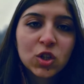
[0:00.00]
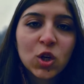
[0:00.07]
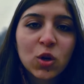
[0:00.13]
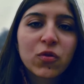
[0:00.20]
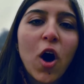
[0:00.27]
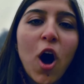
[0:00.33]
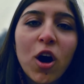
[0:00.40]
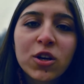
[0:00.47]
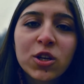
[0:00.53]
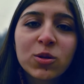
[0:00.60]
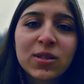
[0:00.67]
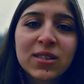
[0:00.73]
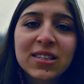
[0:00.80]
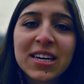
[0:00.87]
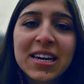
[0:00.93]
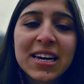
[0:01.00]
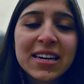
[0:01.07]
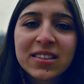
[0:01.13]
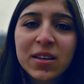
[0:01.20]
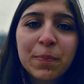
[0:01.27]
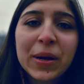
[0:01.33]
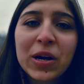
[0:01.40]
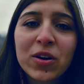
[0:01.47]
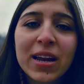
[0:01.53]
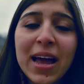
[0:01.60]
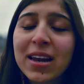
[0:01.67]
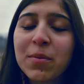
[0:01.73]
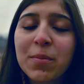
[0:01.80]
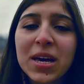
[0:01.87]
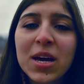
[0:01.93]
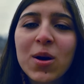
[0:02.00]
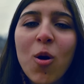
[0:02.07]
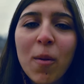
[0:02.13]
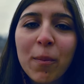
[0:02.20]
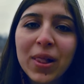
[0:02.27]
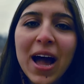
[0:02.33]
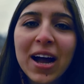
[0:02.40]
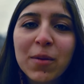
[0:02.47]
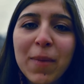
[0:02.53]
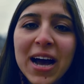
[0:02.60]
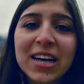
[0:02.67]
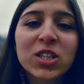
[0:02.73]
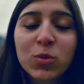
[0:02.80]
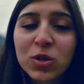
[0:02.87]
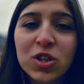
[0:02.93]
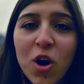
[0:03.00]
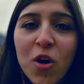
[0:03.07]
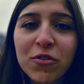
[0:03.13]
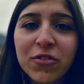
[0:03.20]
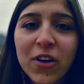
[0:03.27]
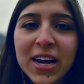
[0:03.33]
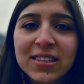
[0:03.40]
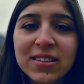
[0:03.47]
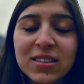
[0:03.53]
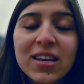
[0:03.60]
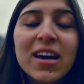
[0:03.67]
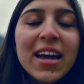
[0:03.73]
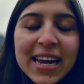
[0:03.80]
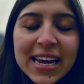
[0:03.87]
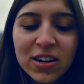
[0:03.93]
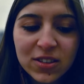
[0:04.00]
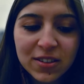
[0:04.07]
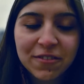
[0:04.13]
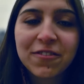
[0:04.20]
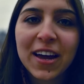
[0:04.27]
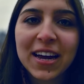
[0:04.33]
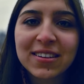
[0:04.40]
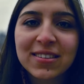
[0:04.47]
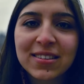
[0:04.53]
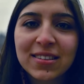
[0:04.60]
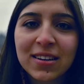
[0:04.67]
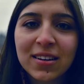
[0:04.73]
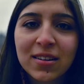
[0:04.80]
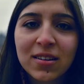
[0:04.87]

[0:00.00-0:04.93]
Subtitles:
if all you see is a bearded enemy or a black mask with no face, here's a face.